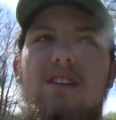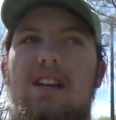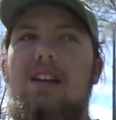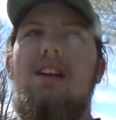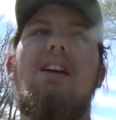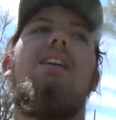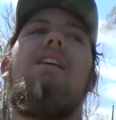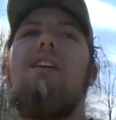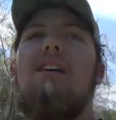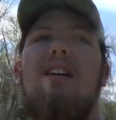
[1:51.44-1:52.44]
the
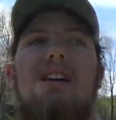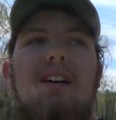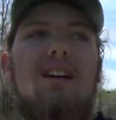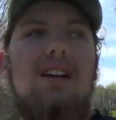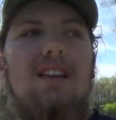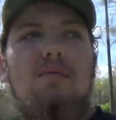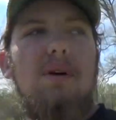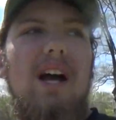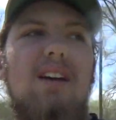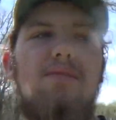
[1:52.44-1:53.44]

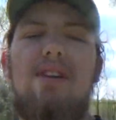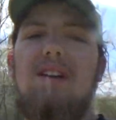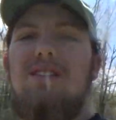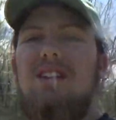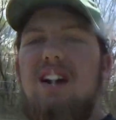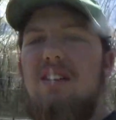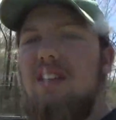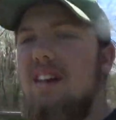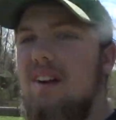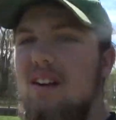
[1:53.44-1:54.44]
back field down
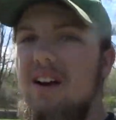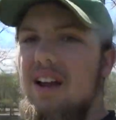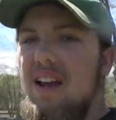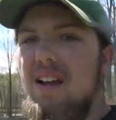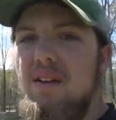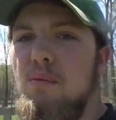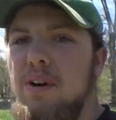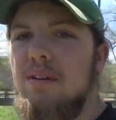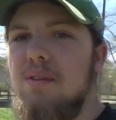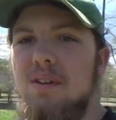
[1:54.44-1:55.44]
there, and
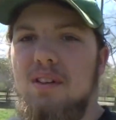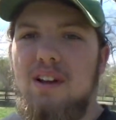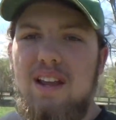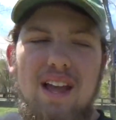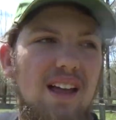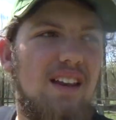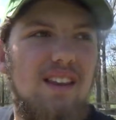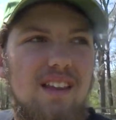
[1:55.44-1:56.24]
we will look at